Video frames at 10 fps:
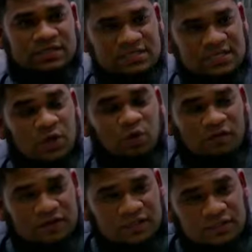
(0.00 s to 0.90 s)
which is
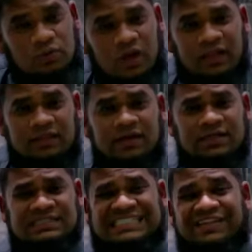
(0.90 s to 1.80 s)
equivalent to
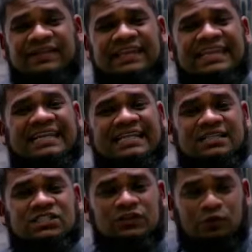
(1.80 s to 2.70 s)
170
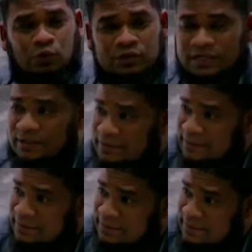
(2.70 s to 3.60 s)
liters of water.